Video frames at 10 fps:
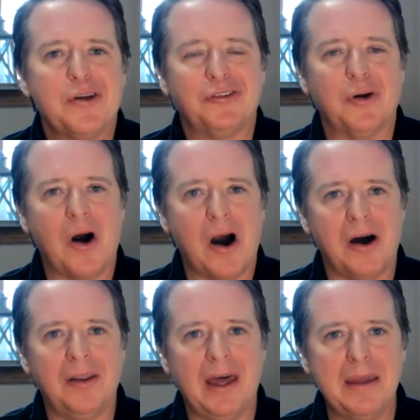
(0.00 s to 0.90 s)
So
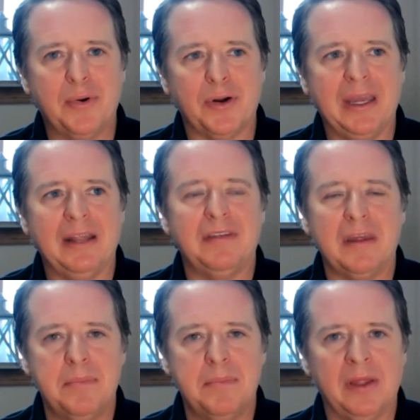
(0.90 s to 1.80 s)
online bookings and
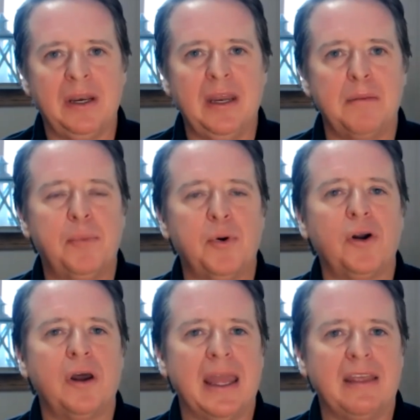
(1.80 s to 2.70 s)
the ability to
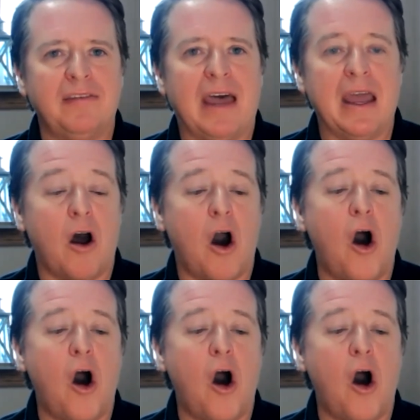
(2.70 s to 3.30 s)
book a site